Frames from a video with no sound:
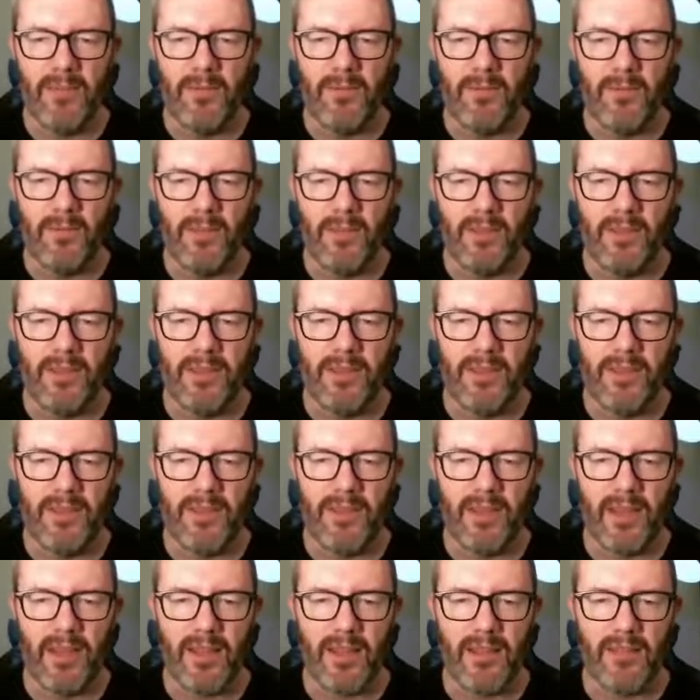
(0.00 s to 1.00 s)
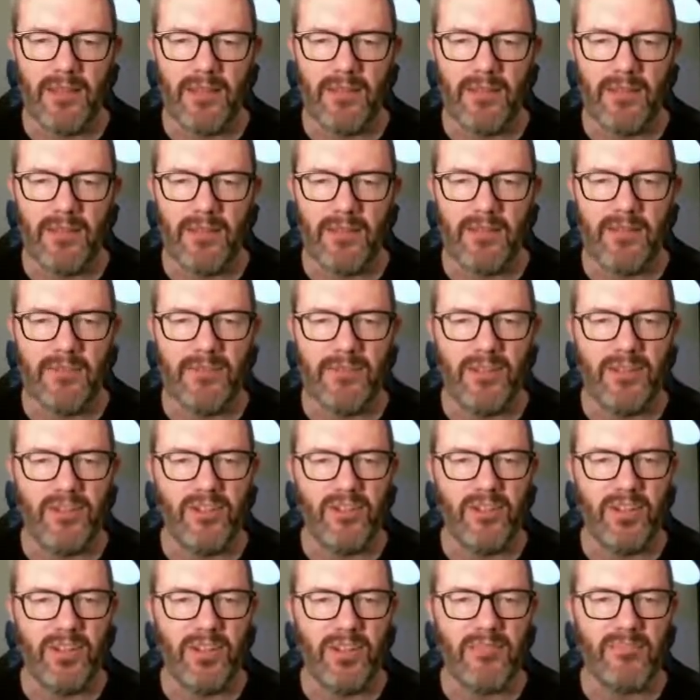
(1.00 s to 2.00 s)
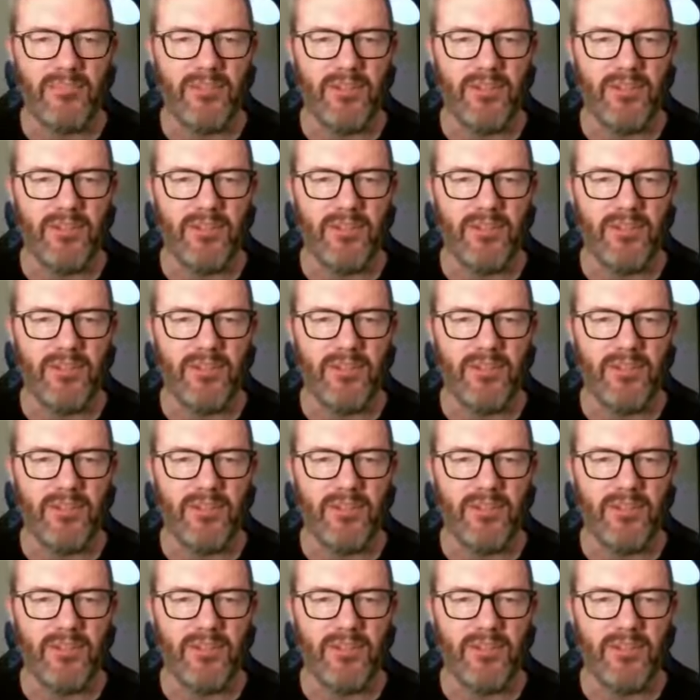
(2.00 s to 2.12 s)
with that finishing.